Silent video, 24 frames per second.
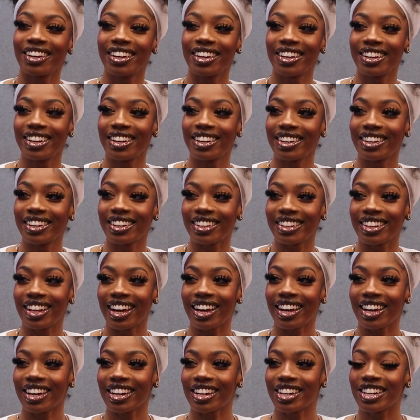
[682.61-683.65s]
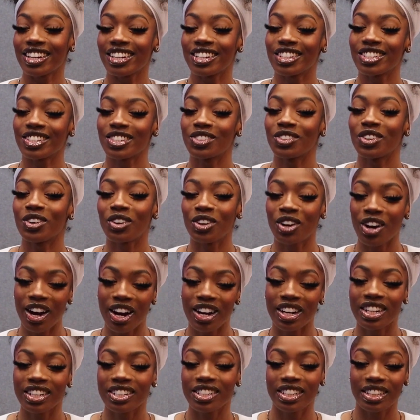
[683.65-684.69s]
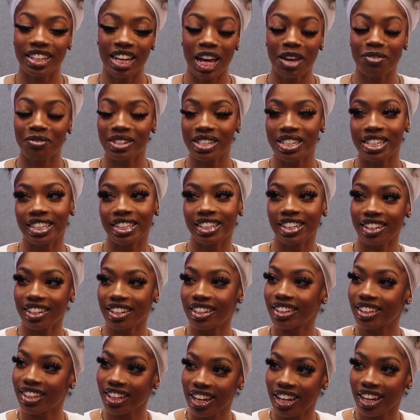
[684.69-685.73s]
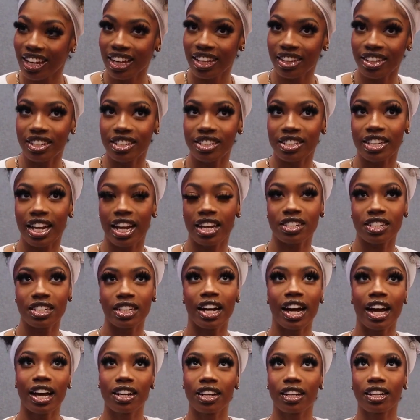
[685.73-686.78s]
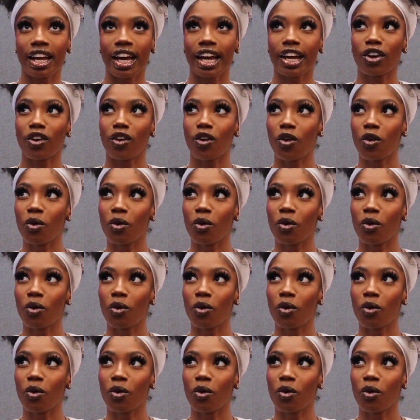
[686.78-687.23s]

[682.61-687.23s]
Mm. Like, because, you know, Cardi, she came and she did her thing, and then she kind of, like,